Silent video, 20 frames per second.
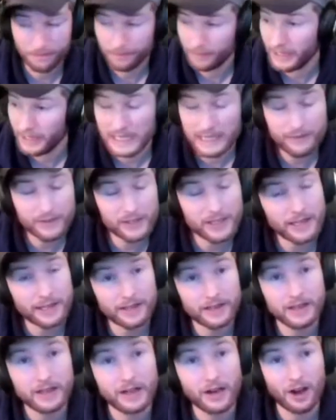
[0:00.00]
and even on
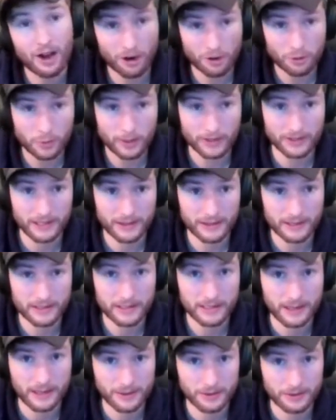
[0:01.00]
hardware
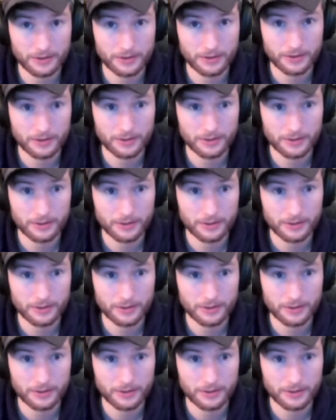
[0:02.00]
synthesizers.